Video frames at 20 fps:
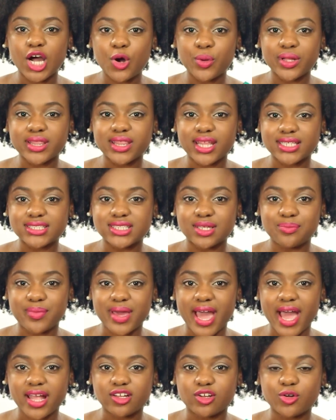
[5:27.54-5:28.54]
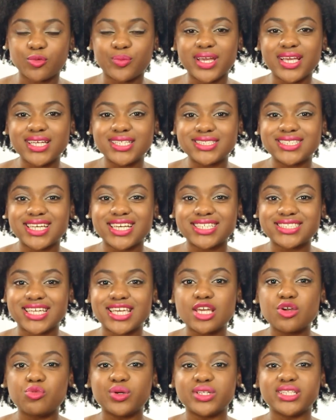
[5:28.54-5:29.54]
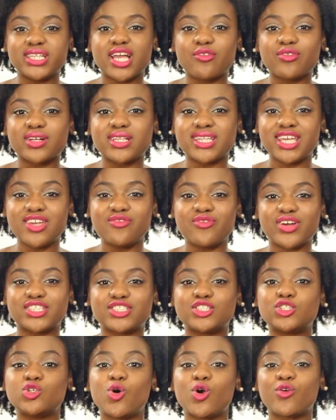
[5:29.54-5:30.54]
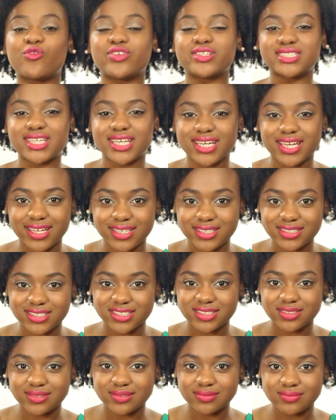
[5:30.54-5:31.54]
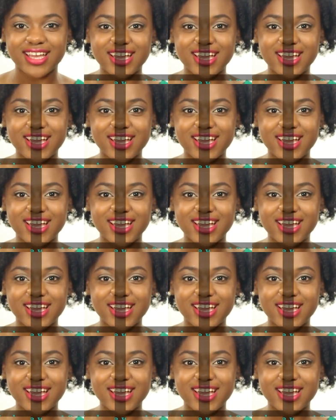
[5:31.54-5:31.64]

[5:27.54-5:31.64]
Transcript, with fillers: go with us in battle, but he says that he will never leave us nor forsake us.